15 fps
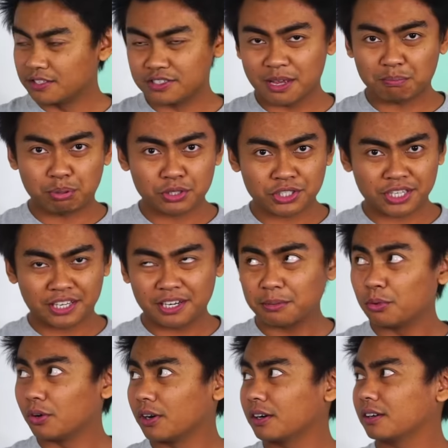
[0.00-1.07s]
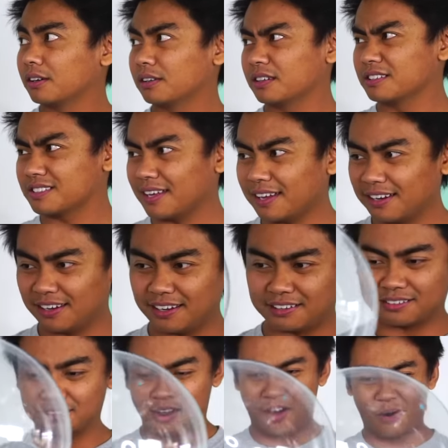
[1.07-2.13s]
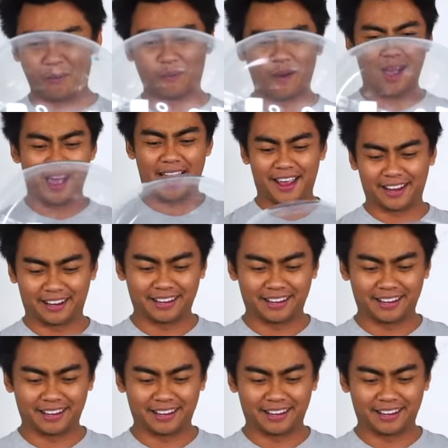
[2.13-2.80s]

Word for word: It's not pushing anymore. Is that it? No way.